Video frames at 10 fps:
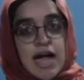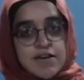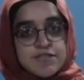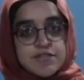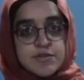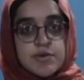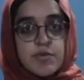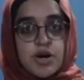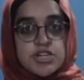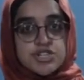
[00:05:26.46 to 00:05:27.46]
After we
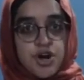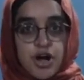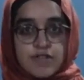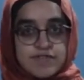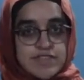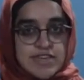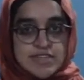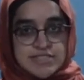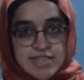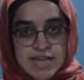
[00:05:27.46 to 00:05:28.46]
wash off the
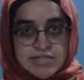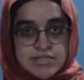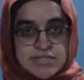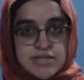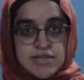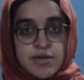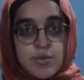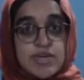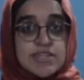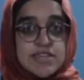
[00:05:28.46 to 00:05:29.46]
excess,
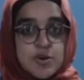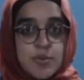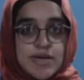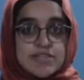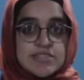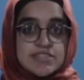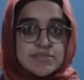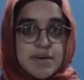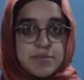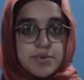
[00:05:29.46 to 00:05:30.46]
we incubate this
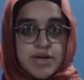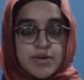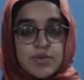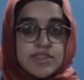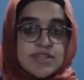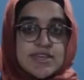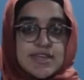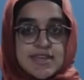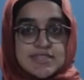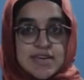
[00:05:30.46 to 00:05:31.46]
membrane with the
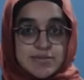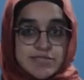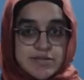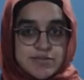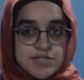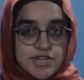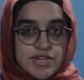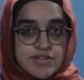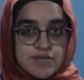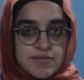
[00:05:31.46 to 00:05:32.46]
DNA-zyme
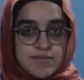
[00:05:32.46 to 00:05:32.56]
substrate.